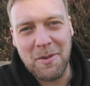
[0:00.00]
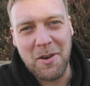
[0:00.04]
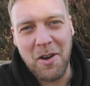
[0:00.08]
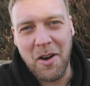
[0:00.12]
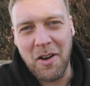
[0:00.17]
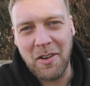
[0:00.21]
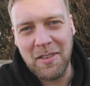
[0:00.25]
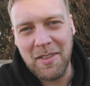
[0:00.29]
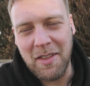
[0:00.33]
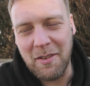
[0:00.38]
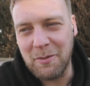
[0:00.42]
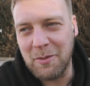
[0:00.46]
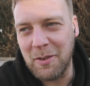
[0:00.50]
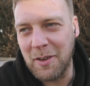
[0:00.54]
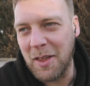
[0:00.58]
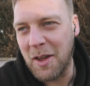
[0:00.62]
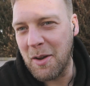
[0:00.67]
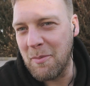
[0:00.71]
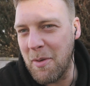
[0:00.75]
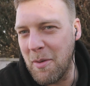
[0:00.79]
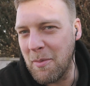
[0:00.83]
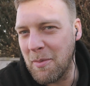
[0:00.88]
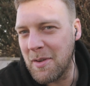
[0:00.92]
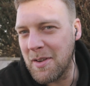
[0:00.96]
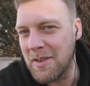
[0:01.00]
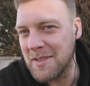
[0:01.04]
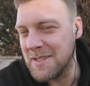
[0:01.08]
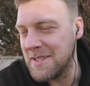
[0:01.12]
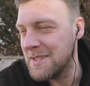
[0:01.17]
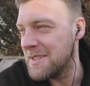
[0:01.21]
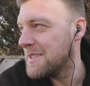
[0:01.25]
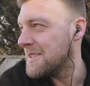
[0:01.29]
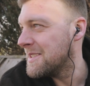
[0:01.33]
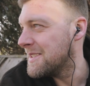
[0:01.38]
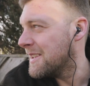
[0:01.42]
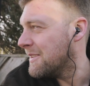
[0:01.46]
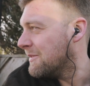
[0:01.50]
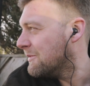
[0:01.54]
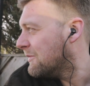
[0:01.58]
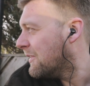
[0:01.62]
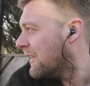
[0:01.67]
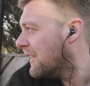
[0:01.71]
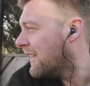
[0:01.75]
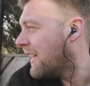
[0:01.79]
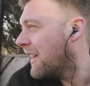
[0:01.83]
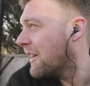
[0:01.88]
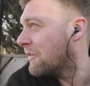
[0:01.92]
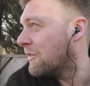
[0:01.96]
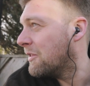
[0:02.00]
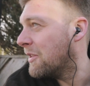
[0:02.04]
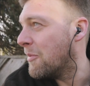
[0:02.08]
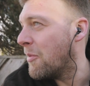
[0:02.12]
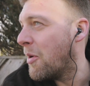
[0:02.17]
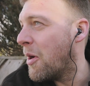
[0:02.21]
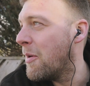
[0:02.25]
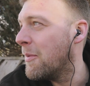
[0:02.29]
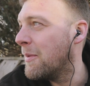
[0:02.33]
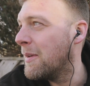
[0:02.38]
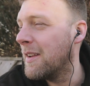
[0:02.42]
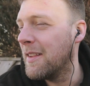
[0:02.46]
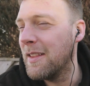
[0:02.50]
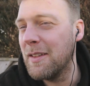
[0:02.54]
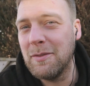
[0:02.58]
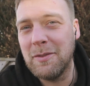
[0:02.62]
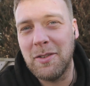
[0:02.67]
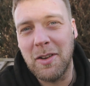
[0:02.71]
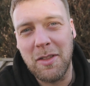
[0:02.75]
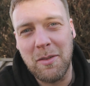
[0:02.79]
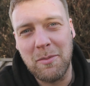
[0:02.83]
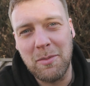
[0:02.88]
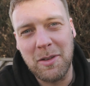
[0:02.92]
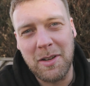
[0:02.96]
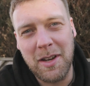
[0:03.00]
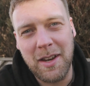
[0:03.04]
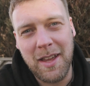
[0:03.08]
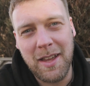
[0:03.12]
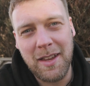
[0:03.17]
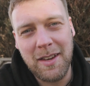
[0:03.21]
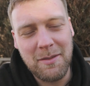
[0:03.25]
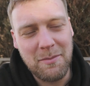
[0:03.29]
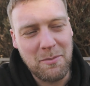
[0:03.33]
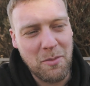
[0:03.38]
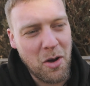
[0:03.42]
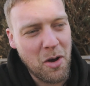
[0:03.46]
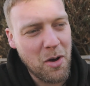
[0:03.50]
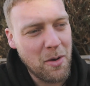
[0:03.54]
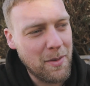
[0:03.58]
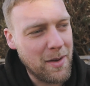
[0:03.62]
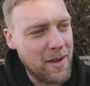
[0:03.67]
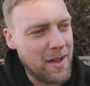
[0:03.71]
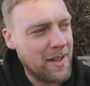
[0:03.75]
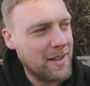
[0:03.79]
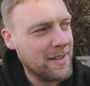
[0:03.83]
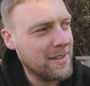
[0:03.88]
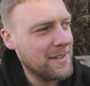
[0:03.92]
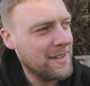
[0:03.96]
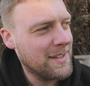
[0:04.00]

recording them for a little bit because it felt like for a moment I lived on the bloody motorway.